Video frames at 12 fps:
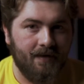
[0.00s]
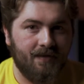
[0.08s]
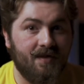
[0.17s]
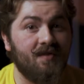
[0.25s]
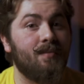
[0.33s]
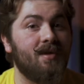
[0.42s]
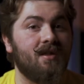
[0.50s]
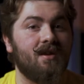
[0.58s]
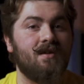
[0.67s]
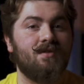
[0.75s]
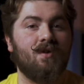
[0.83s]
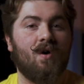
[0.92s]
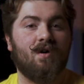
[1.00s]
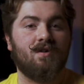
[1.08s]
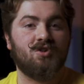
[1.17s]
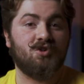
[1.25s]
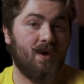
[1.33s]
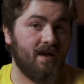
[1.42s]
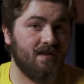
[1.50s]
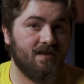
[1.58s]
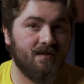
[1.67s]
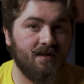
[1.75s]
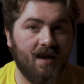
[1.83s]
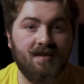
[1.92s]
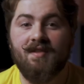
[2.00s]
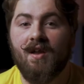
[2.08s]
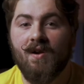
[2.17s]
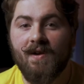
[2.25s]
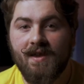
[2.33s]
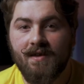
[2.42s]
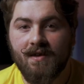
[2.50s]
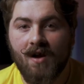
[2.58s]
These abilities are Strength, Dexterity,